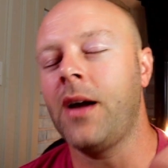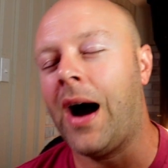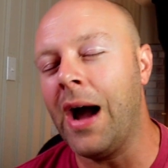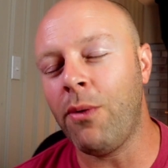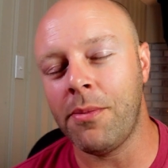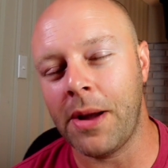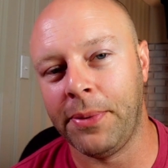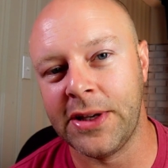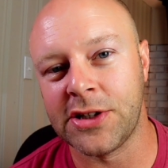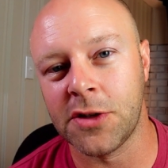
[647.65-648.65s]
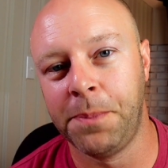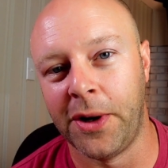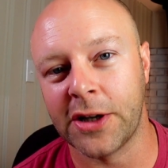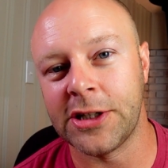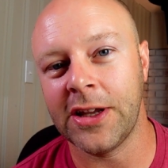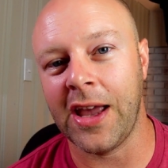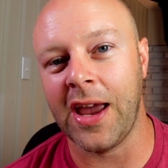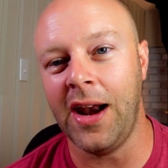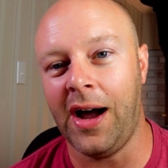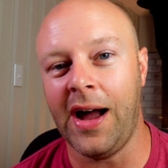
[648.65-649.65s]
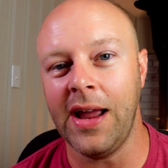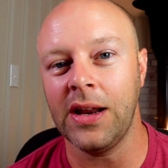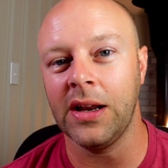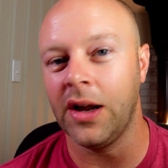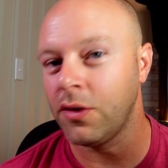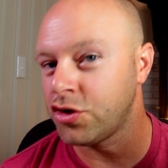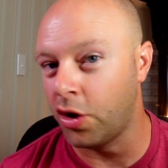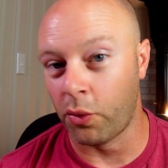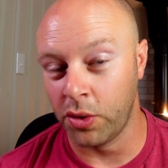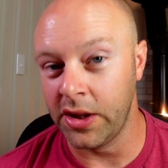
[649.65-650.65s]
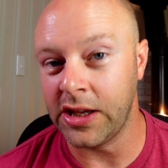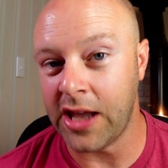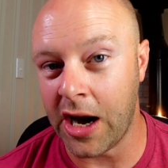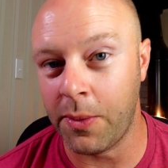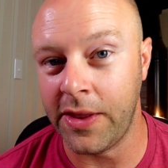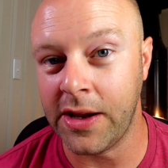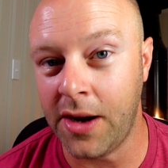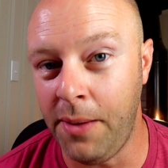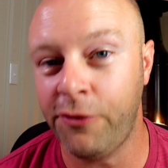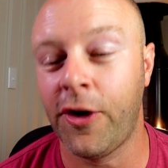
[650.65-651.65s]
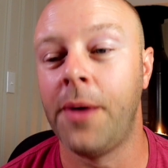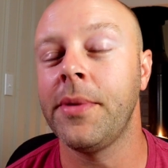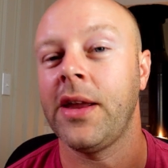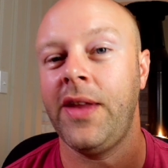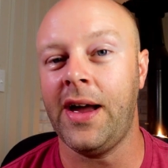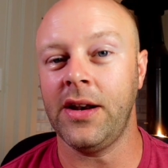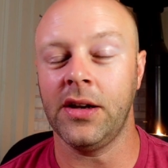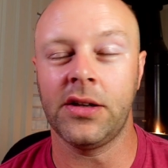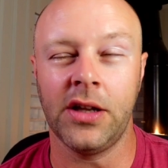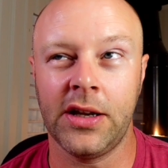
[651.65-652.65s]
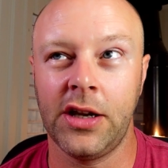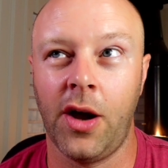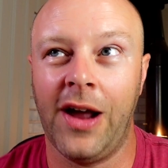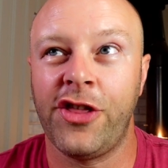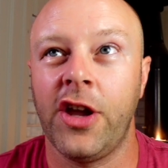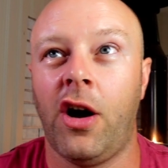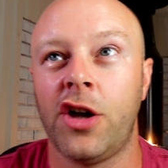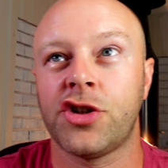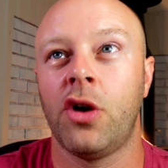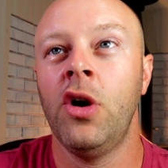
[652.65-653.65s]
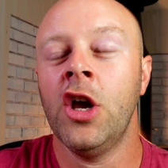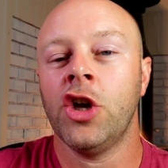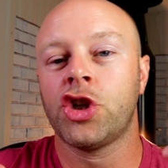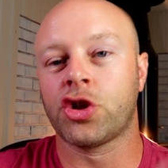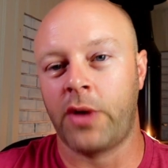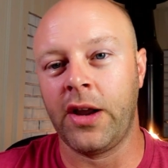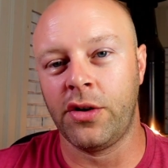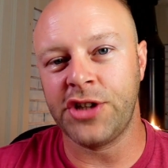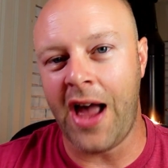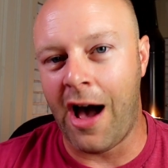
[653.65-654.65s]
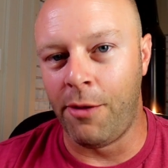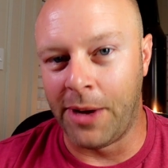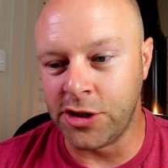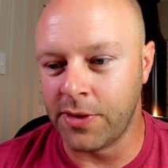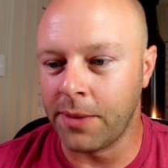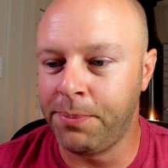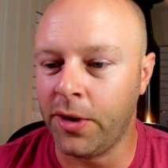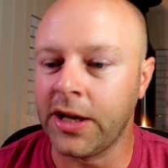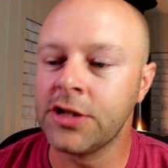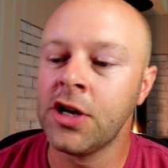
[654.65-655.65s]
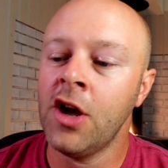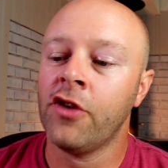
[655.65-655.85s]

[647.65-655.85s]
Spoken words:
I want my places booked, and I don't really care where they come from, and that, I think also strangles out my direct bookings.